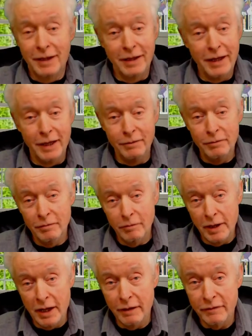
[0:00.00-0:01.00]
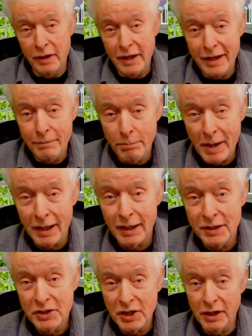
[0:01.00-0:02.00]
Again, we have an
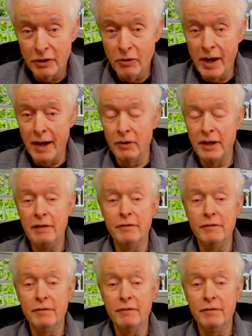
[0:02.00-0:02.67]
imbalance in ground,